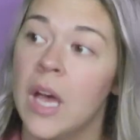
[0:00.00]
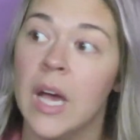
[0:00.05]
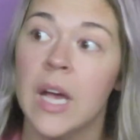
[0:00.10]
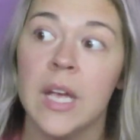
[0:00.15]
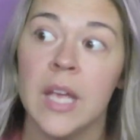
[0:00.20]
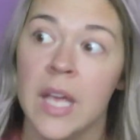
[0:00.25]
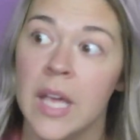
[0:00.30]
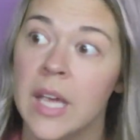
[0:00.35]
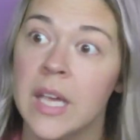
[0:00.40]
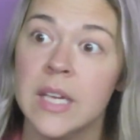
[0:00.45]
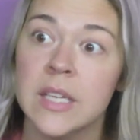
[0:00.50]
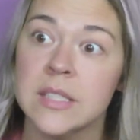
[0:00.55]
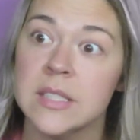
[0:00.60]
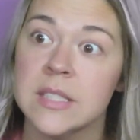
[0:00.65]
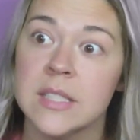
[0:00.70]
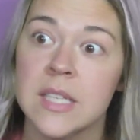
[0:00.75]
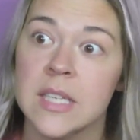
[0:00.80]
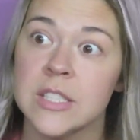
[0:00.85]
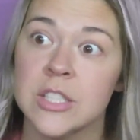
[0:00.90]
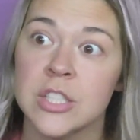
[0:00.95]
a
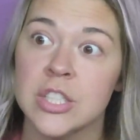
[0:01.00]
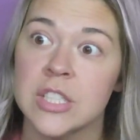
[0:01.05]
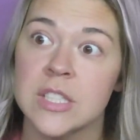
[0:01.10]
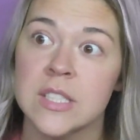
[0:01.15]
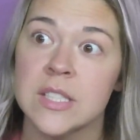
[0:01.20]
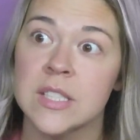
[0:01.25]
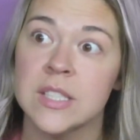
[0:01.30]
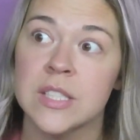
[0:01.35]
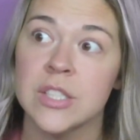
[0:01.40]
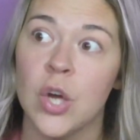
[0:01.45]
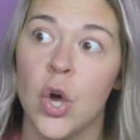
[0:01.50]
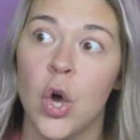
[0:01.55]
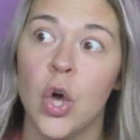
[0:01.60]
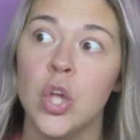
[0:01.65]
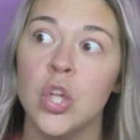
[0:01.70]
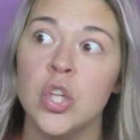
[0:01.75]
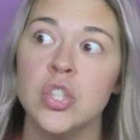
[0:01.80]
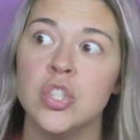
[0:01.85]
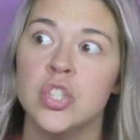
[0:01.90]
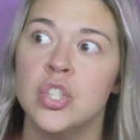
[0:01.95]
case that's just
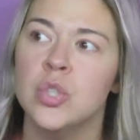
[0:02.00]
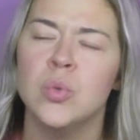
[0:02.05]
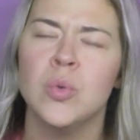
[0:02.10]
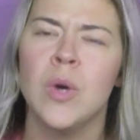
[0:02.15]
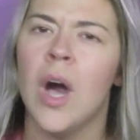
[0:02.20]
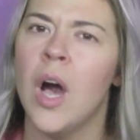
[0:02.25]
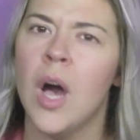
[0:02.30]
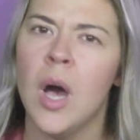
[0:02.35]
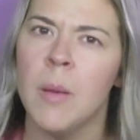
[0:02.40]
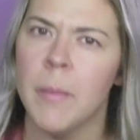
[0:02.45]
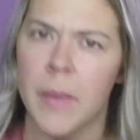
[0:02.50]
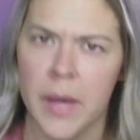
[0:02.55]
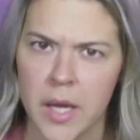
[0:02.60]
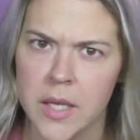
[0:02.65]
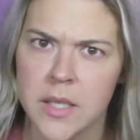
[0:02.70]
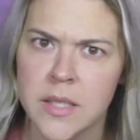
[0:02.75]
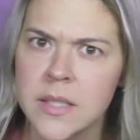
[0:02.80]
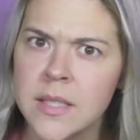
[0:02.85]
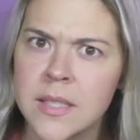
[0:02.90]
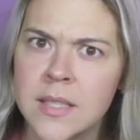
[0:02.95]
all too
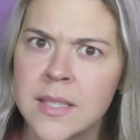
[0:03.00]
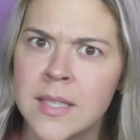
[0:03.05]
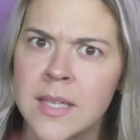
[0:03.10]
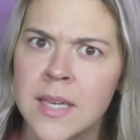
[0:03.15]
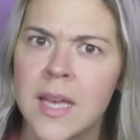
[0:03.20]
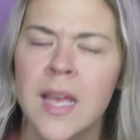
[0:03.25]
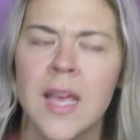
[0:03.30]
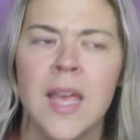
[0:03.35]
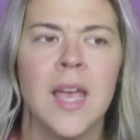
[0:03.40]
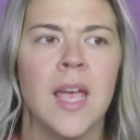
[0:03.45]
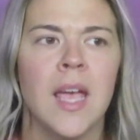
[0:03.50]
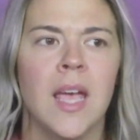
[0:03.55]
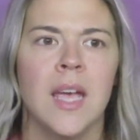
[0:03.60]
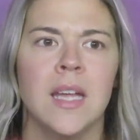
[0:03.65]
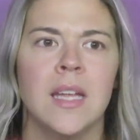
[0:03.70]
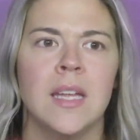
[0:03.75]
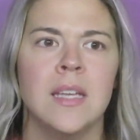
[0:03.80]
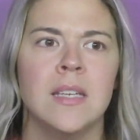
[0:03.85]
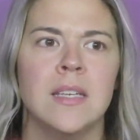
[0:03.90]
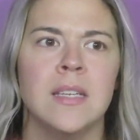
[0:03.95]
common,
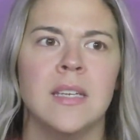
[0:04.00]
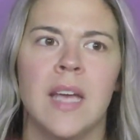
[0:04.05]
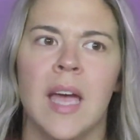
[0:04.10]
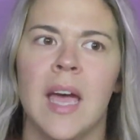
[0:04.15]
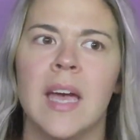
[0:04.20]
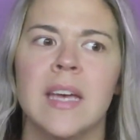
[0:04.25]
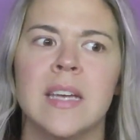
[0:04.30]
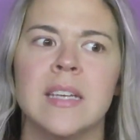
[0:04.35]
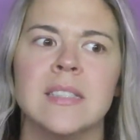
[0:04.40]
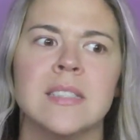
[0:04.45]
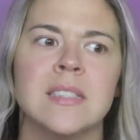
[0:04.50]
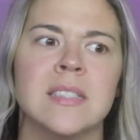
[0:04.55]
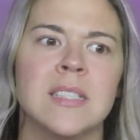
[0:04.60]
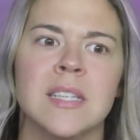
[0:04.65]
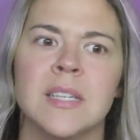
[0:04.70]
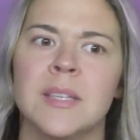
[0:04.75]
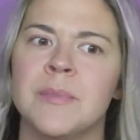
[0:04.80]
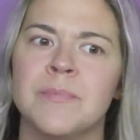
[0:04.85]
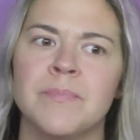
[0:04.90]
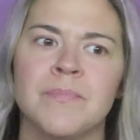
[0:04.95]
and
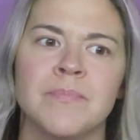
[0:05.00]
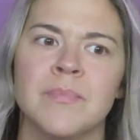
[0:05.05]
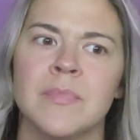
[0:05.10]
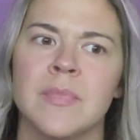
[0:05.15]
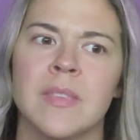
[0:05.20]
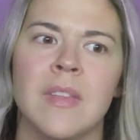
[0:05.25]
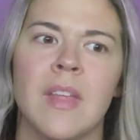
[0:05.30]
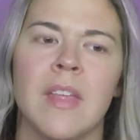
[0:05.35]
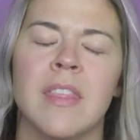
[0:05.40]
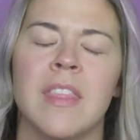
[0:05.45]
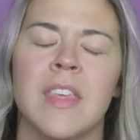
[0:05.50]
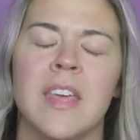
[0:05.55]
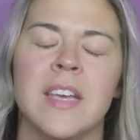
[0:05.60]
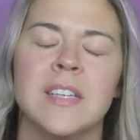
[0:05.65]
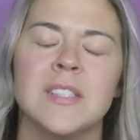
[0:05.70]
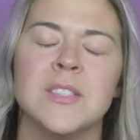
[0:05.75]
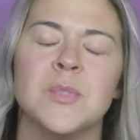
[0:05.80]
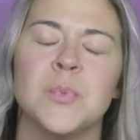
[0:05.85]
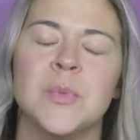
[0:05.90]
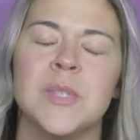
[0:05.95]
yet the
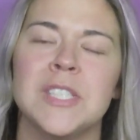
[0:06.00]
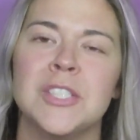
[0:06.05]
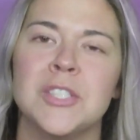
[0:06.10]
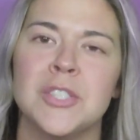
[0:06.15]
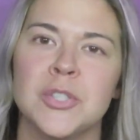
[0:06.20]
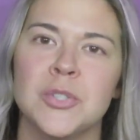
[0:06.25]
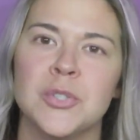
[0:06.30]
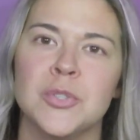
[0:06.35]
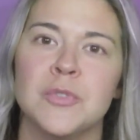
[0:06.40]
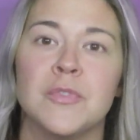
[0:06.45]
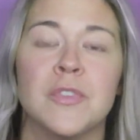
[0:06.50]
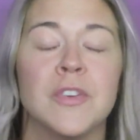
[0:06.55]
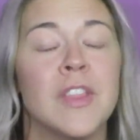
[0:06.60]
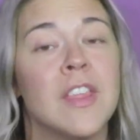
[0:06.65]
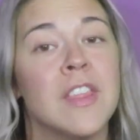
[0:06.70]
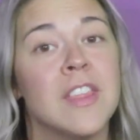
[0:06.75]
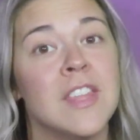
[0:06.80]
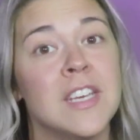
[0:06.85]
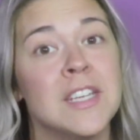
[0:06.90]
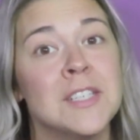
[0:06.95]
things we do for
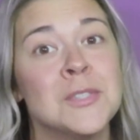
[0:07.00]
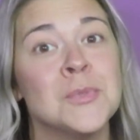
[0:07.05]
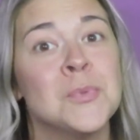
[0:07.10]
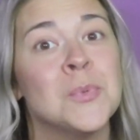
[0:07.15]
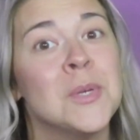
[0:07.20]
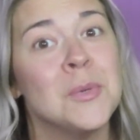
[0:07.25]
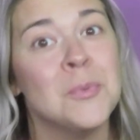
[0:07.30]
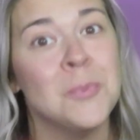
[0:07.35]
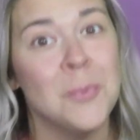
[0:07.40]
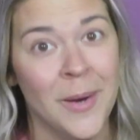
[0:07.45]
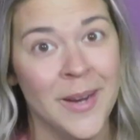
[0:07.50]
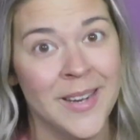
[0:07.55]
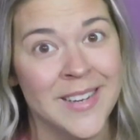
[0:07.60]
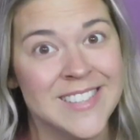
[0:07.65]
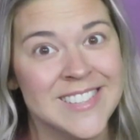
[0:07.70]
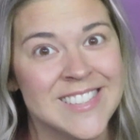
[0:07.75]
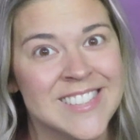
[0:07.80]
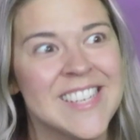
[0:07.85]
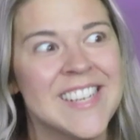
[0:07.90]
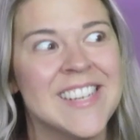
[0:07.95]
the things we
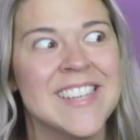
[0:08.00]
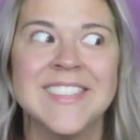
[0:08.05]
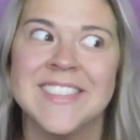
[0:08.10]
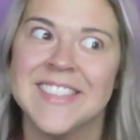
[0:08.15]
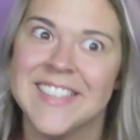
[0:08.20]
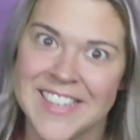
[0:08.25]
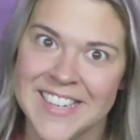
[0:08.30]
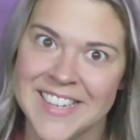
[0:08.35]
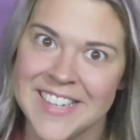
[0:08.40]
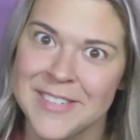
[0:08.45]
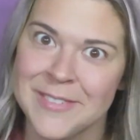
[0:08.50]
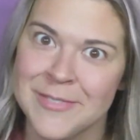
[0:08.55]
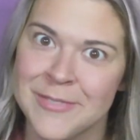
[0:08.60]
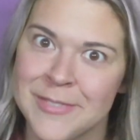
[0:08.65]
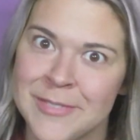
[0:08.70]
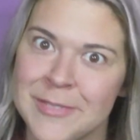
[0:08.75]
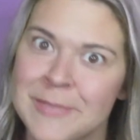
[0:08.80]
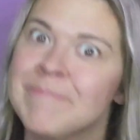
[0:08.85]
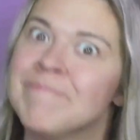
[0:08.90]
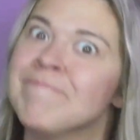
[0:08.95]
want in
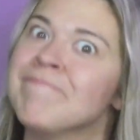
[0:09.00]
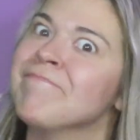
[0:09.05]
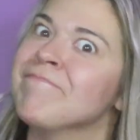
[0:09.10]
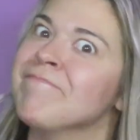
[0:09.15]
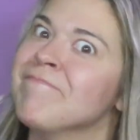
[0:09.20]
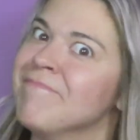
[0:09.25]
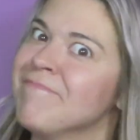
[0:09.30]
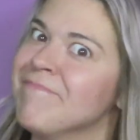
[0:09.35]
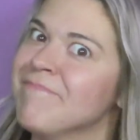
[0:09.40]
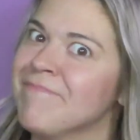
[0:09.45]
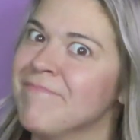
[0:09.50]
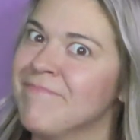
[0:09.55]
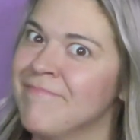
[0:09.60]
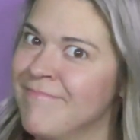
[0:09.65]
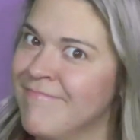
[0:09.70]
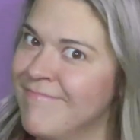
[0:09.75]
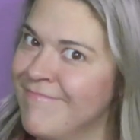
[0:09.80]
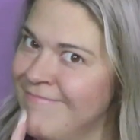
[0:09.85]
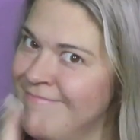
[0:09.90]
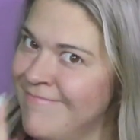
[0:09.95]
life. You'll
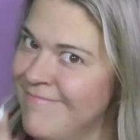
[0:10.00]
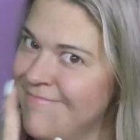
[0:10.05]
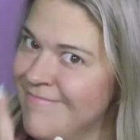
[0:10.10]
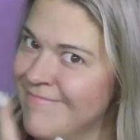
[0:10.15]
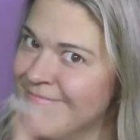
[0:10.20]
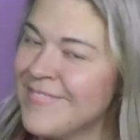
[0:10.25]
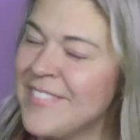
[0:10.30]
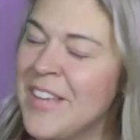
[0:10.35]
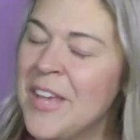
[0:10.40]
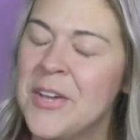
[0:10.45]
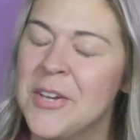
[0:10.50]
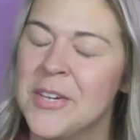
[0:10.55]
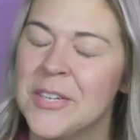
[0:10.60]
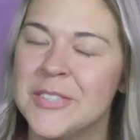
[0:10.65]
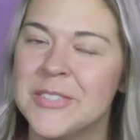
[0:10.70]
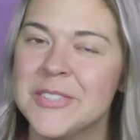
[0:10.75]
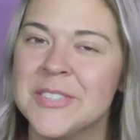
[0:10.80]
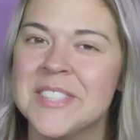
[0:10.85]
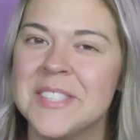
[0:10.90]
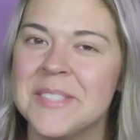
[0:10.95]

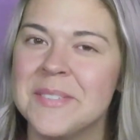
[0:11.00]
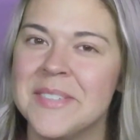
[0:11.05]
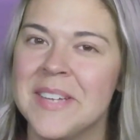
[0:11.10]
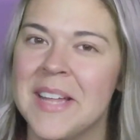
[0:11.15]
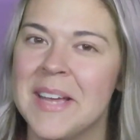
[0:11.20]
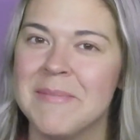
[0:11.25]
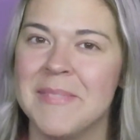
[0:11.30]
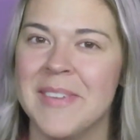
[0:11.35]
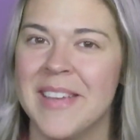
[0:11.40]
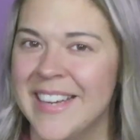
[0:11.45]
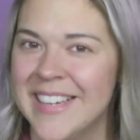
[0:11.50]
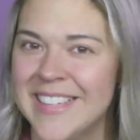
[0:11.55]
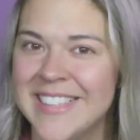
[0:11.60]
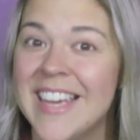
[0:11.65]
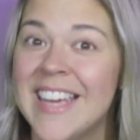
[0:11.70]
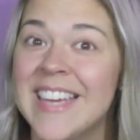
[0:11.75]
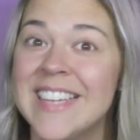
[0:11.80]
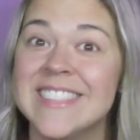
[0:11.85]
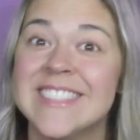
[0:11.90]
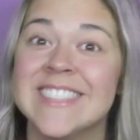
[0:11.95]
see what I
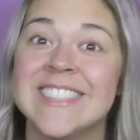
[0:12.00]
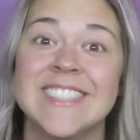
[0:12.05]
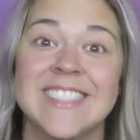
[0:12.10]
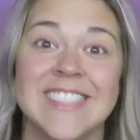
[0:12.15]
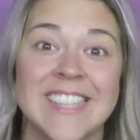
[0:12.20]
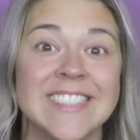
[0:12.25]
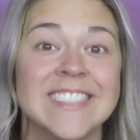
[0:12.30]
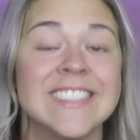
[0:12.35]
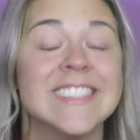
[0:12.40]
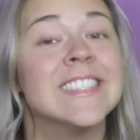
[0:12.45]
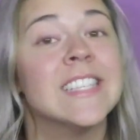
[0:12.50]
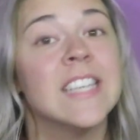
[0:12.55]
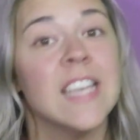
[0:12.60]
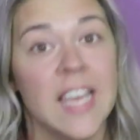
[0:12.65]
mean in today's